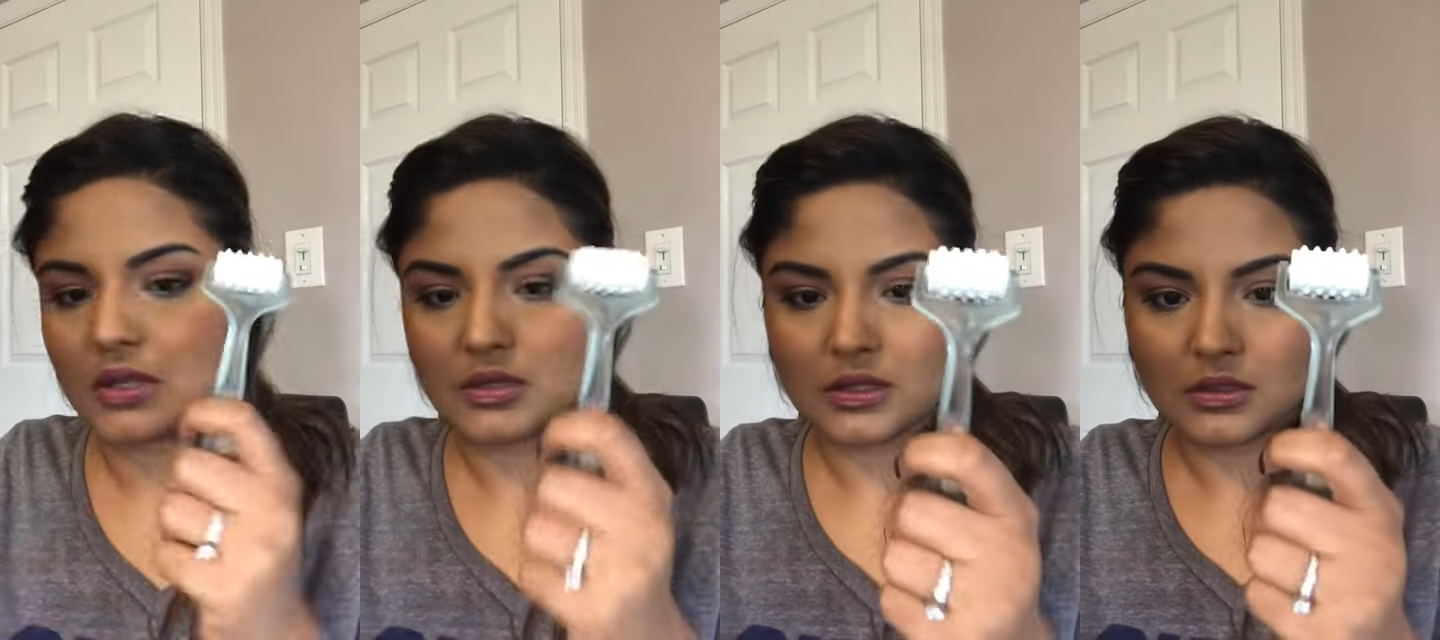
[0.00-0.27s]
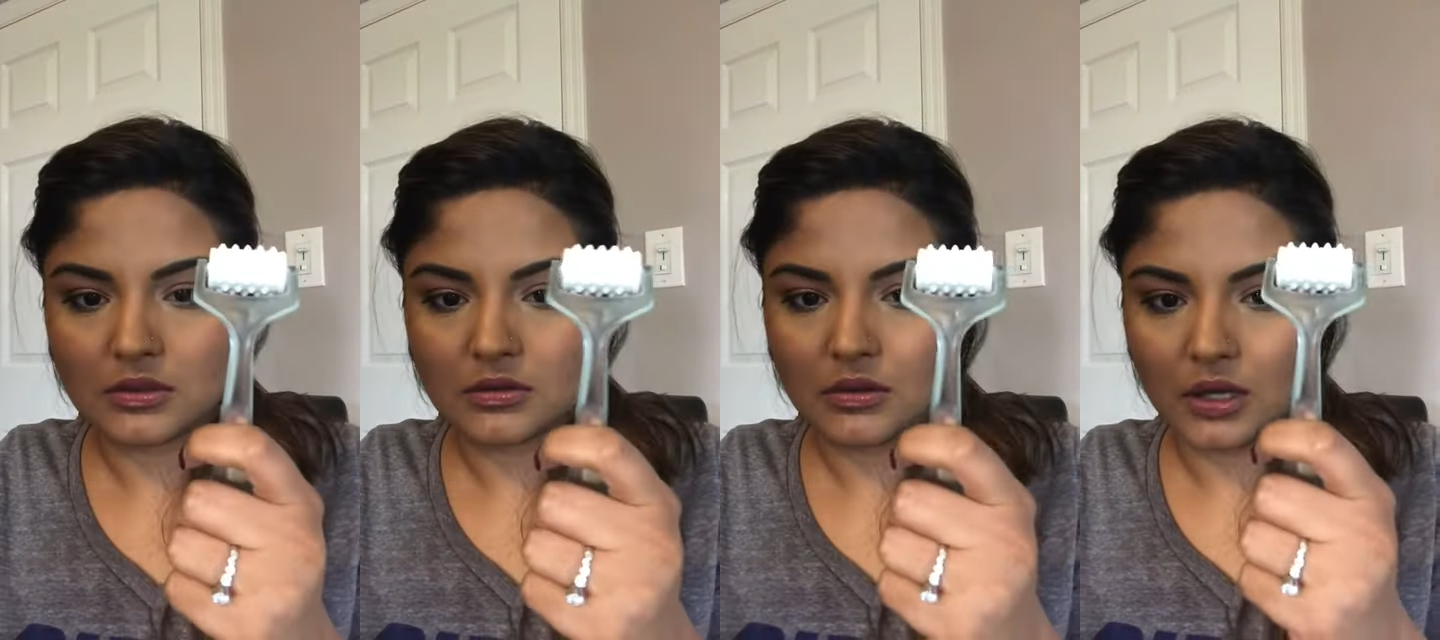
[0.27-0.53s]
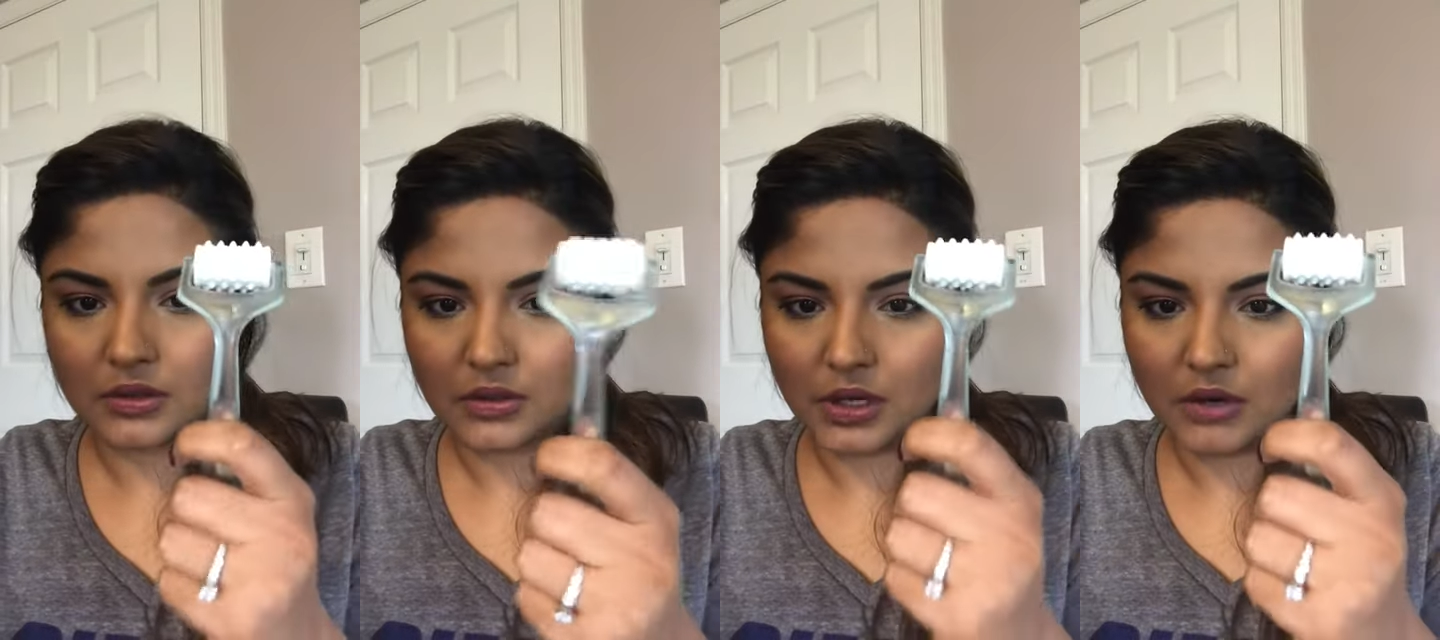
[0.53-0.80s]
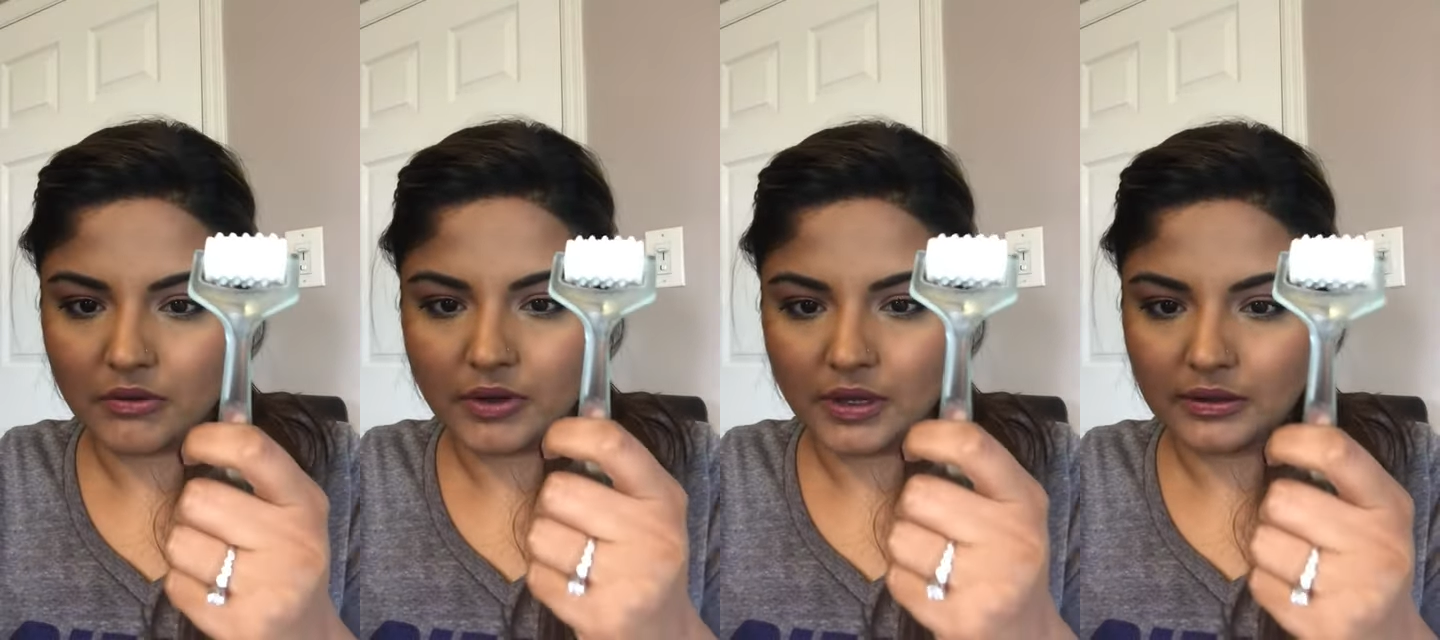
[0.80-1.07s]
this is not
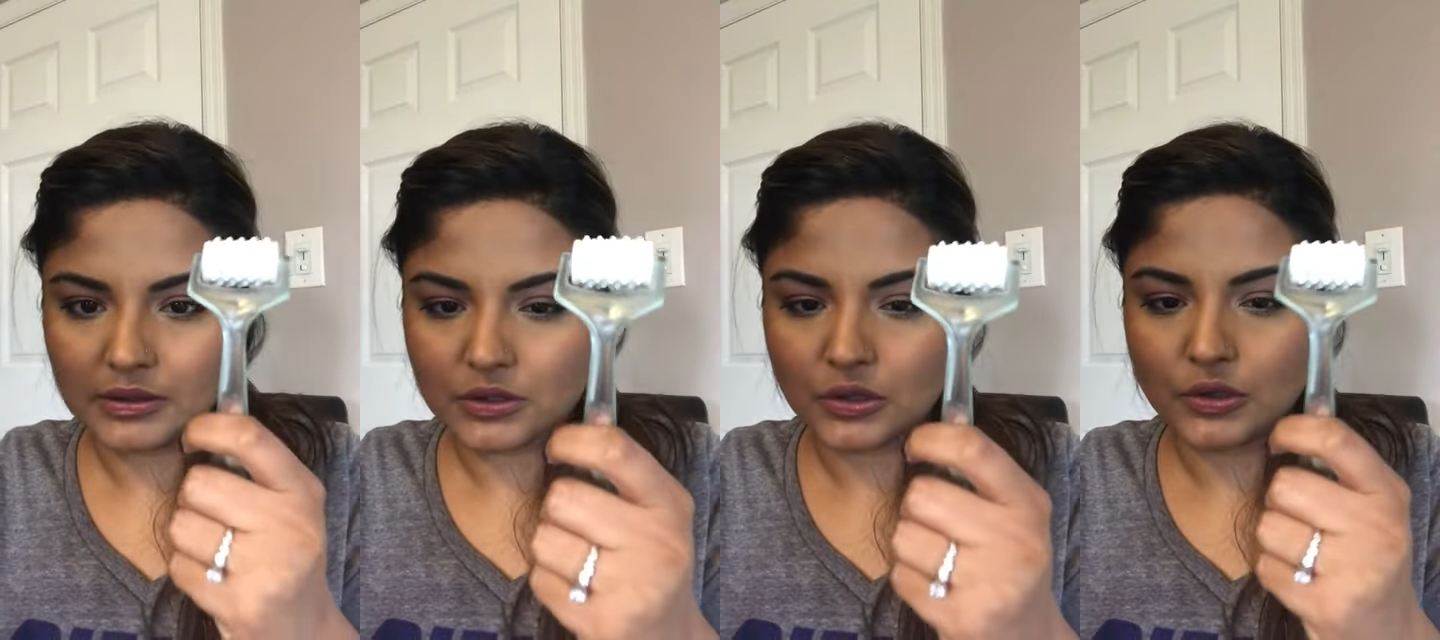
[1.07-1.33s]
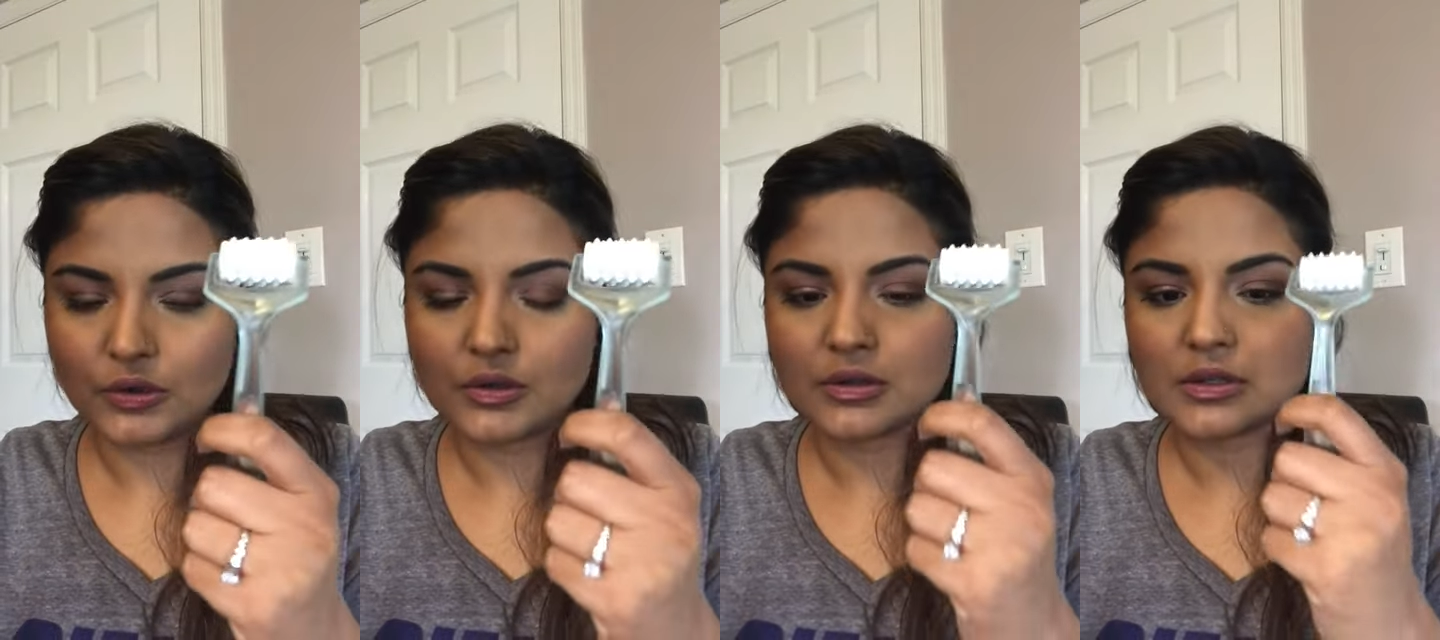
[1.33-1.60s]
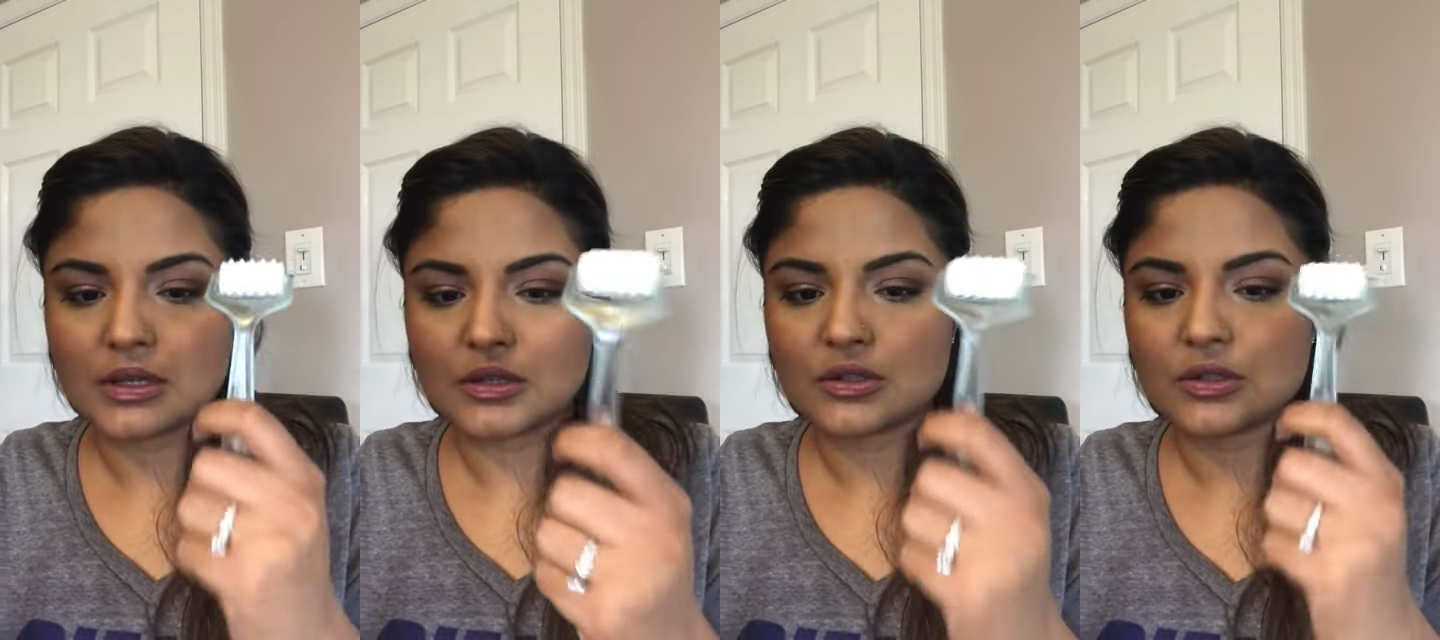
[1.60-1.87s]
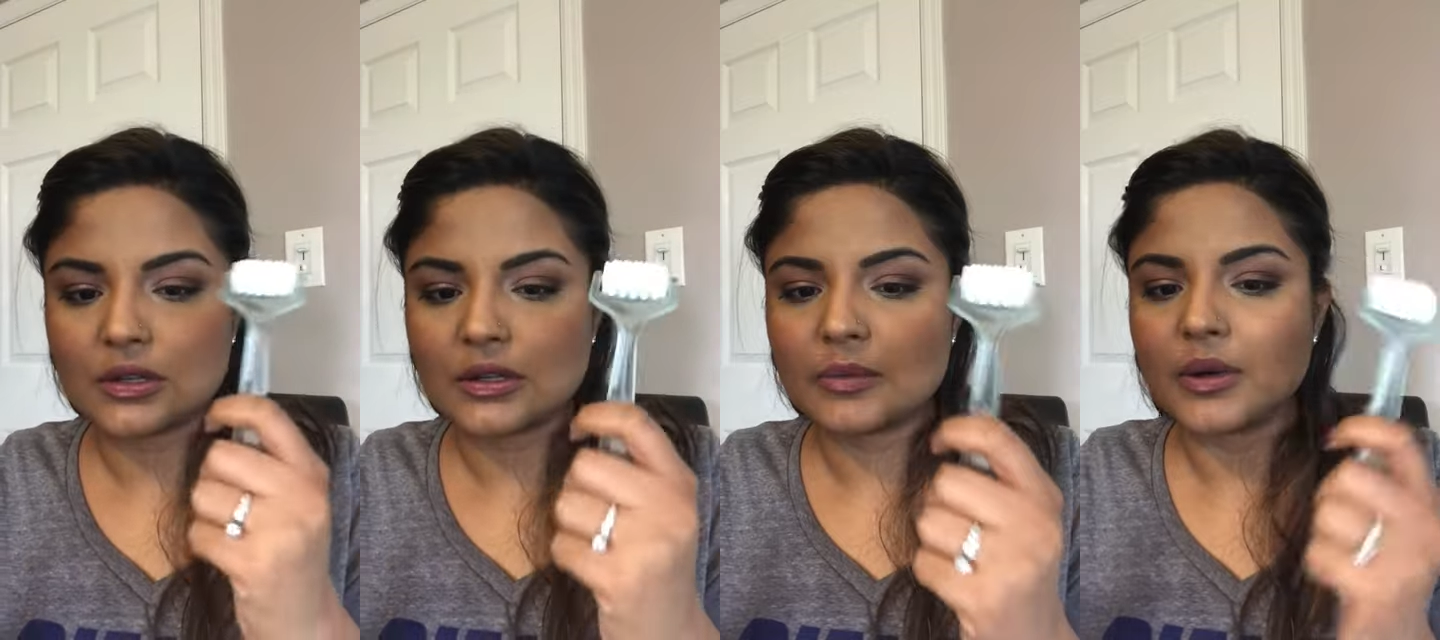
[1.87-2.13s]
going away unless you
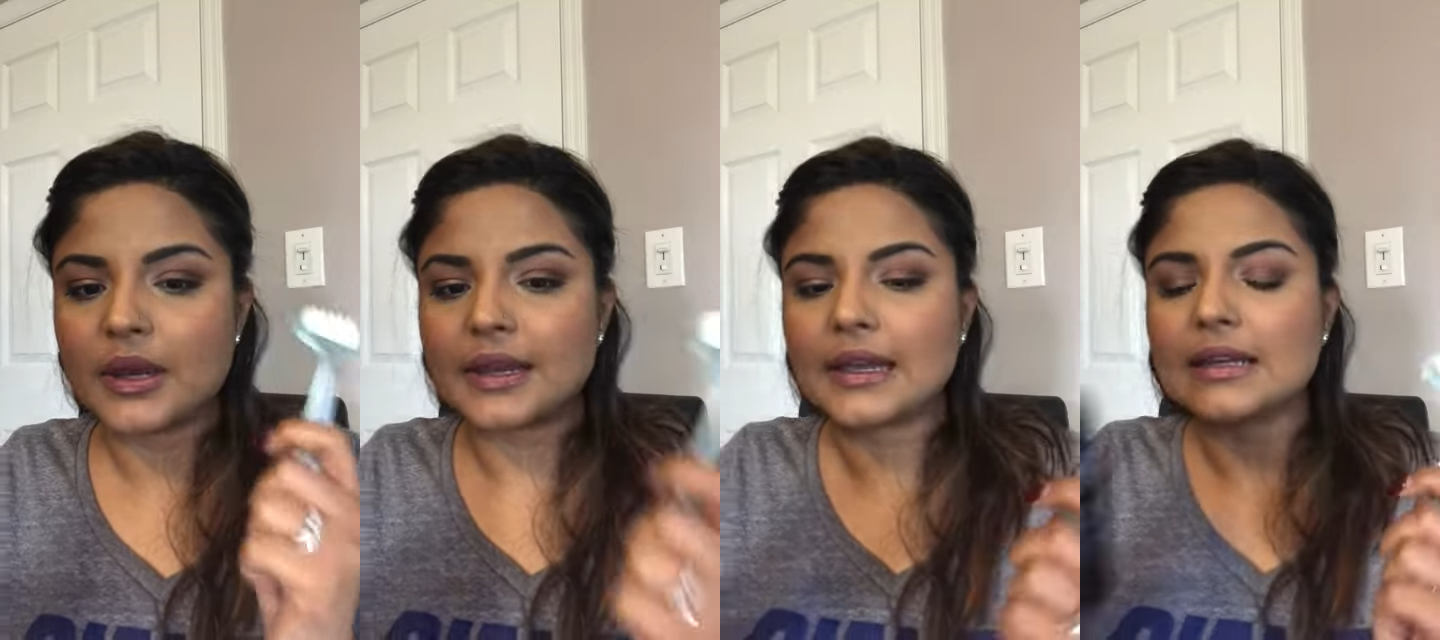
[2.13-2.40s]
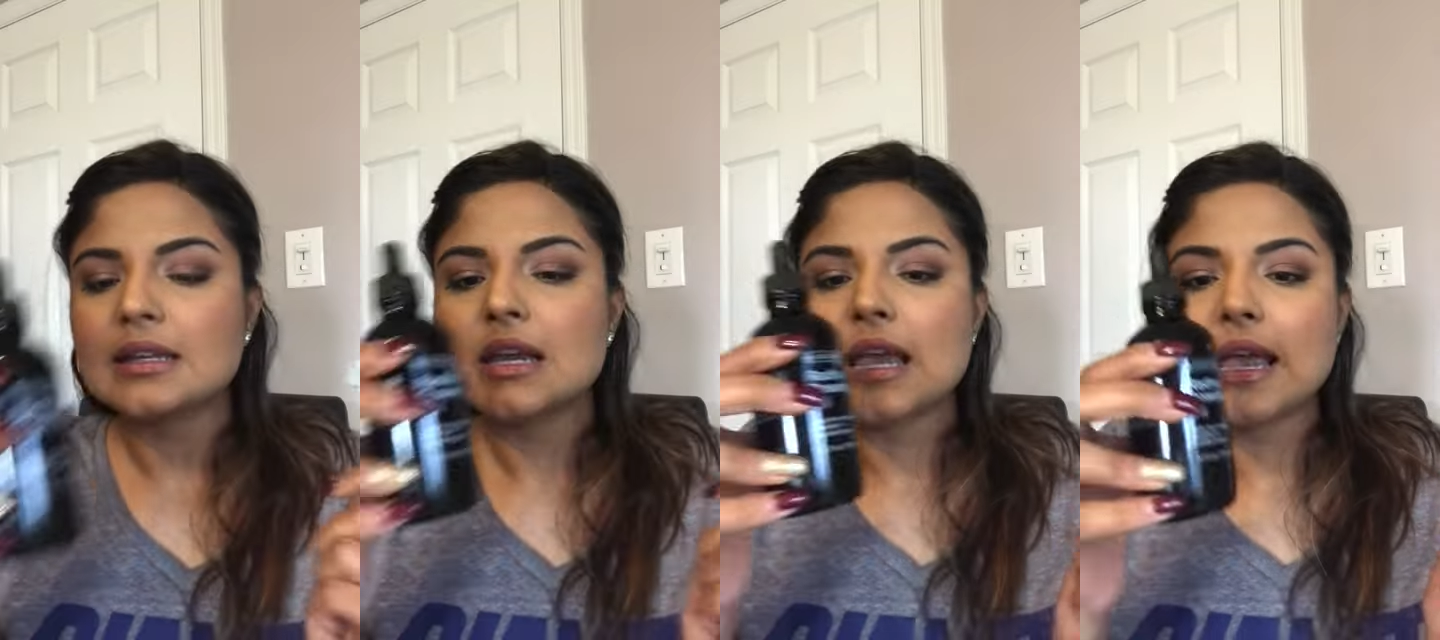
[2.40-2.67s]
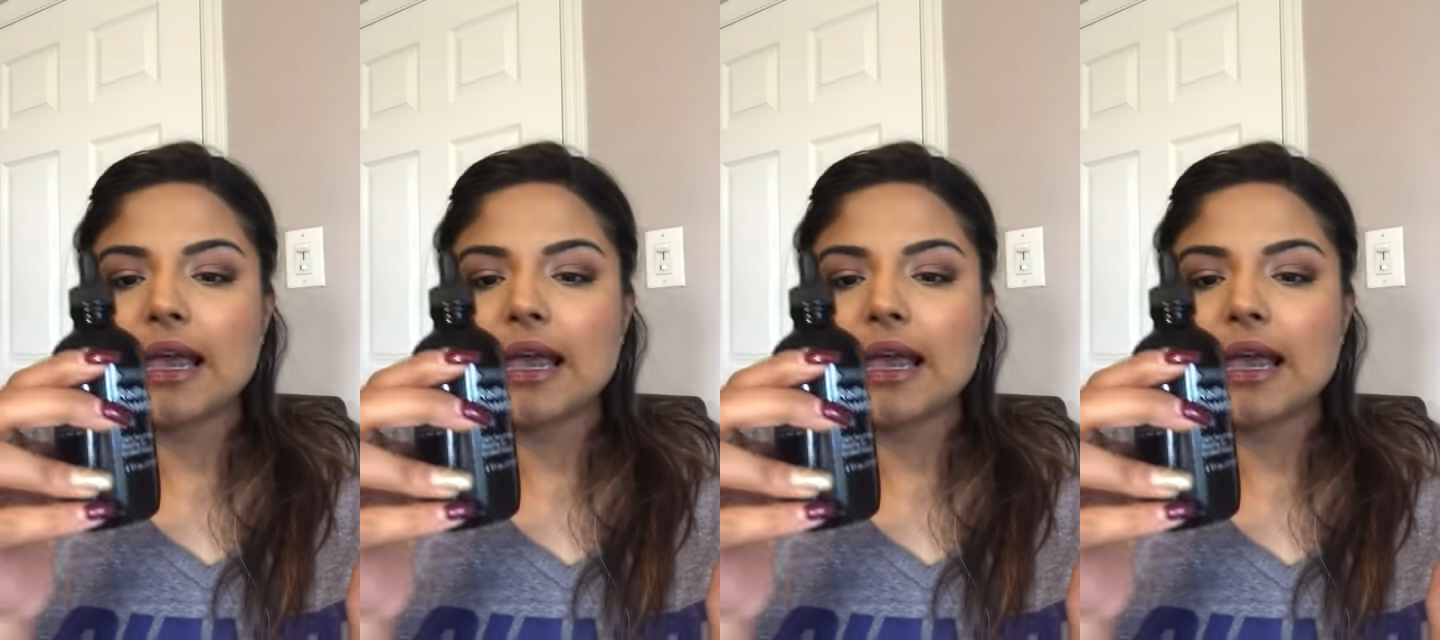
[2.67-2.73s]
intentionally break it,